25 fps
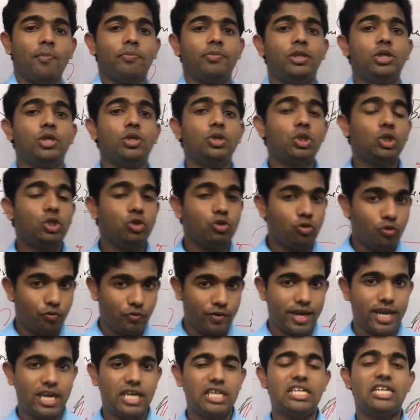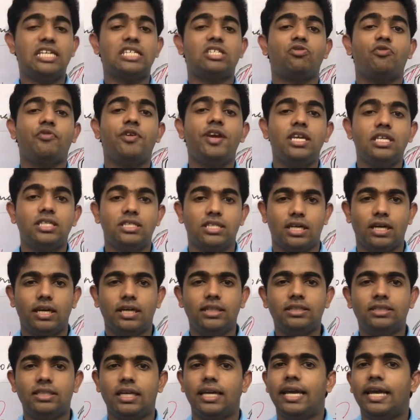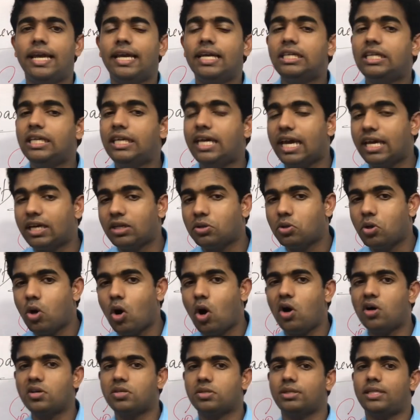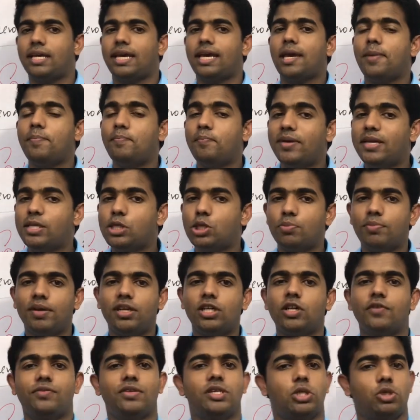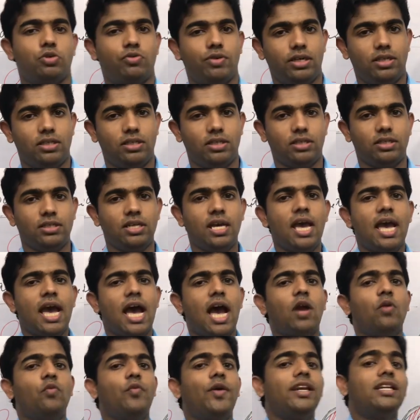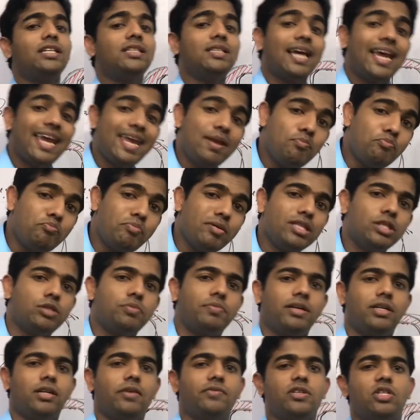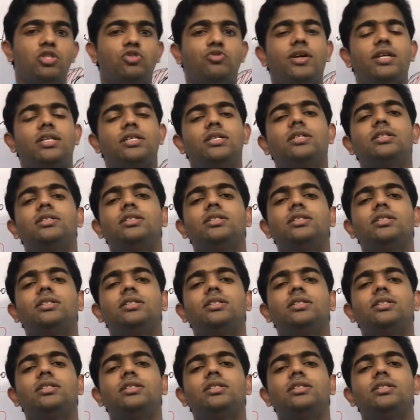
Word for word: due to various reasons it can cause the impingement of the structures and when the impingement of the structures